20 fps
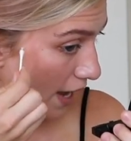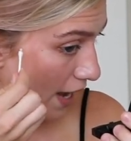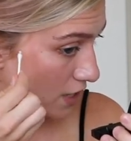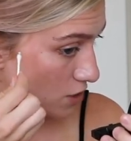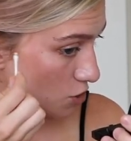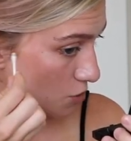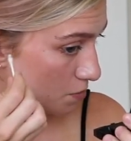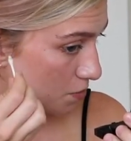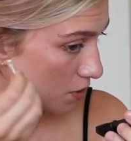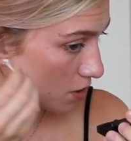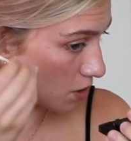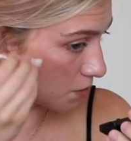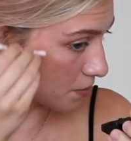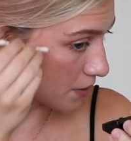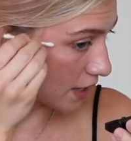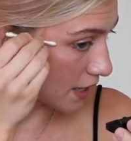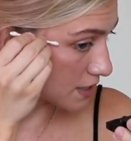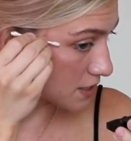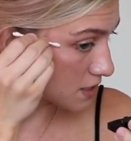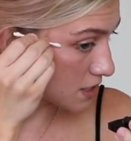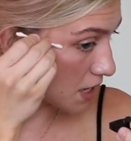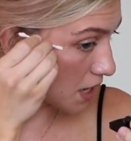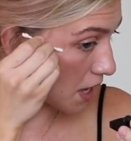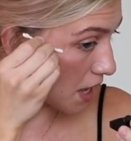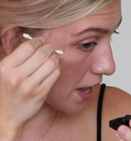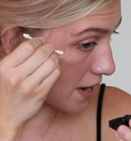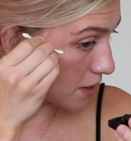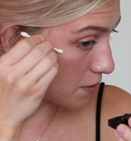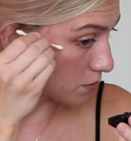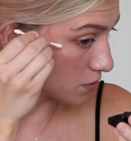as you pull up against
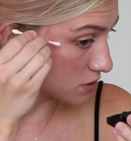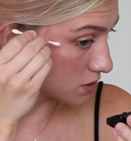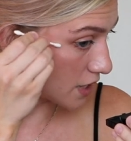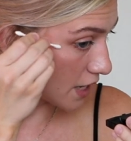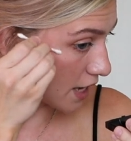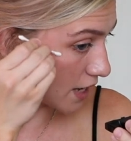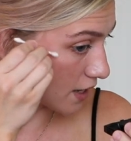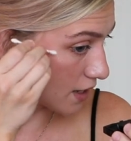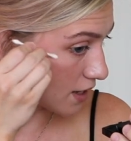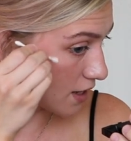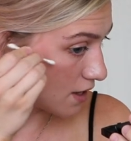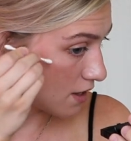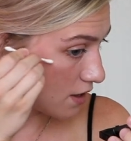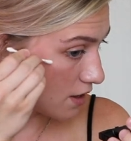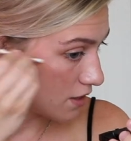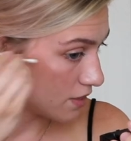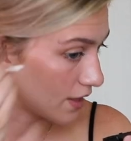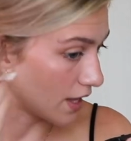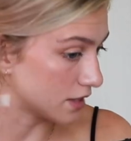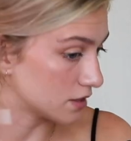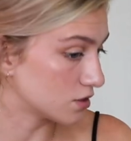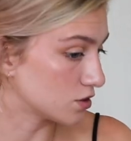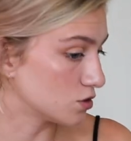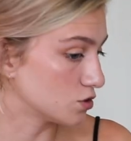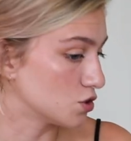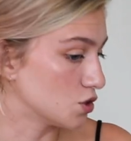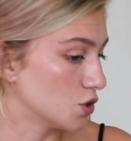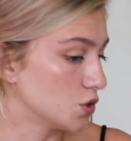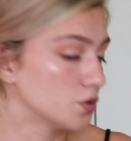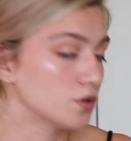it, and it will take that
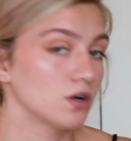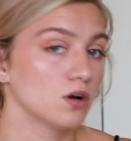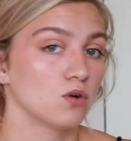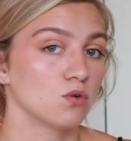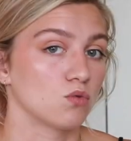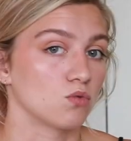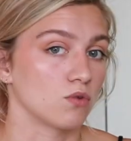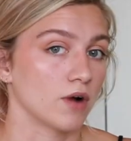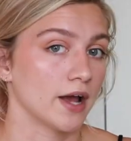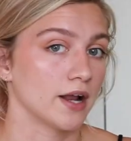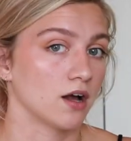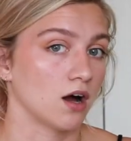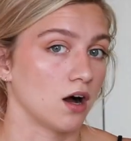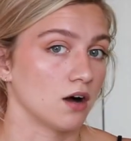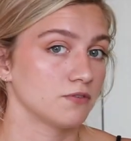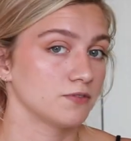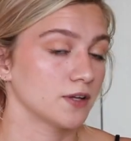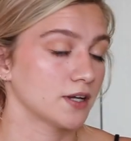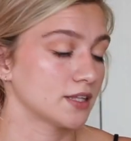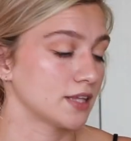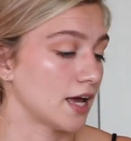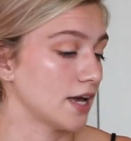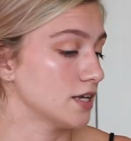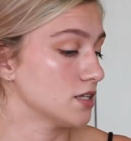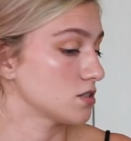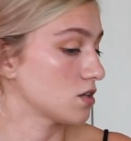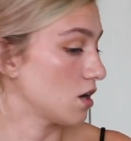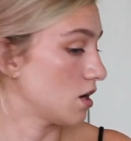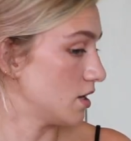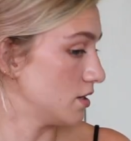little dude right off. Look at that,
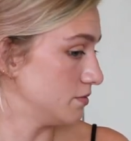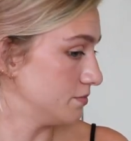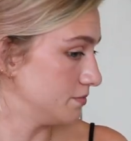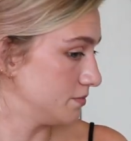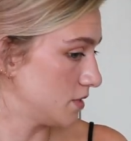he's gone.